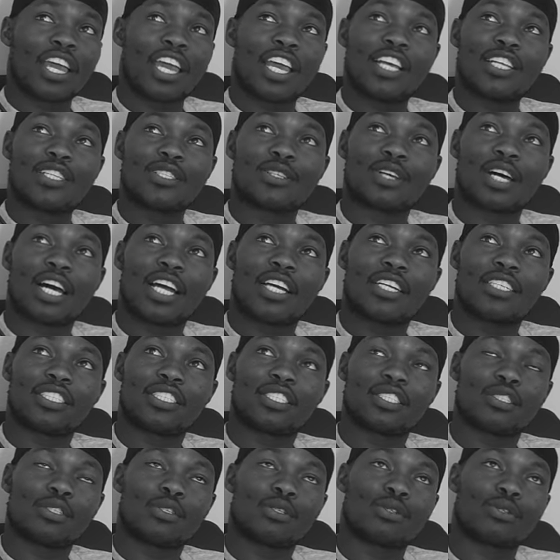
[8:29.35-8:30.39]
Enzo
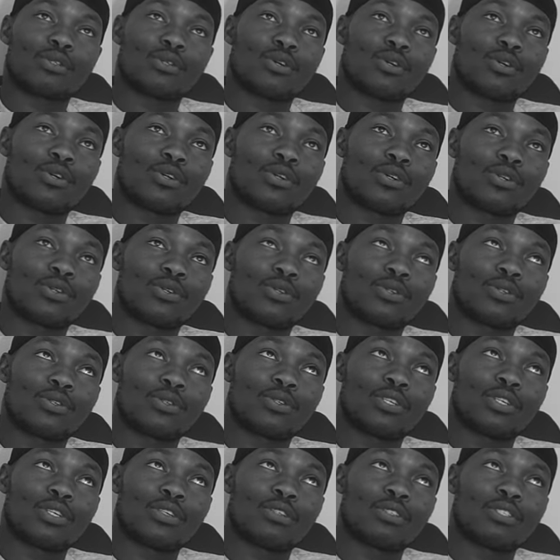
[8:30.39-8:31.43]
Ishall's
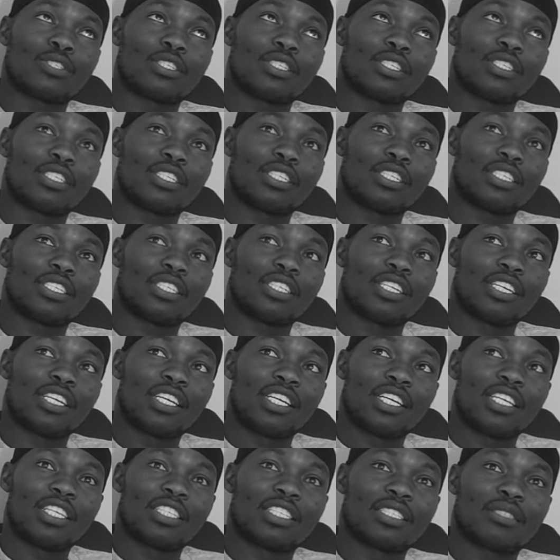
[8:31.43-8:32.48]
song, the
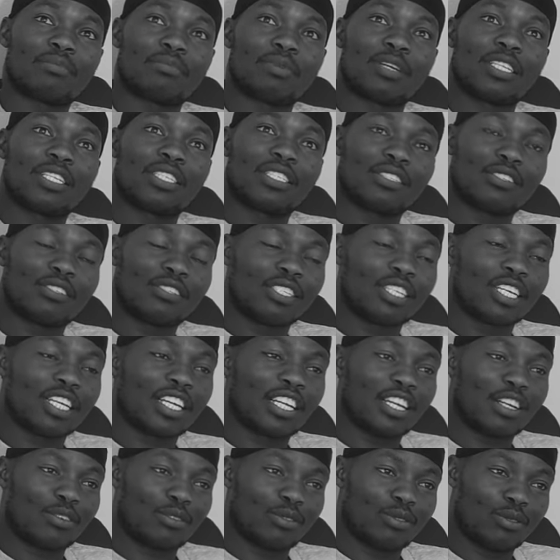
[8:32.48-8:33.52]
Smart You Know
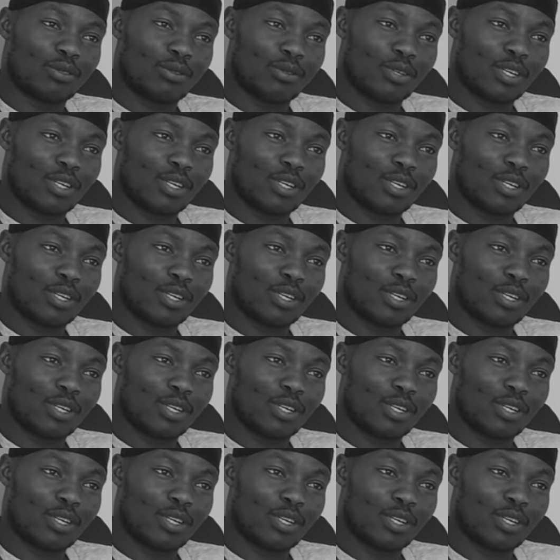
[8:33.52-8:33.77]
Tangela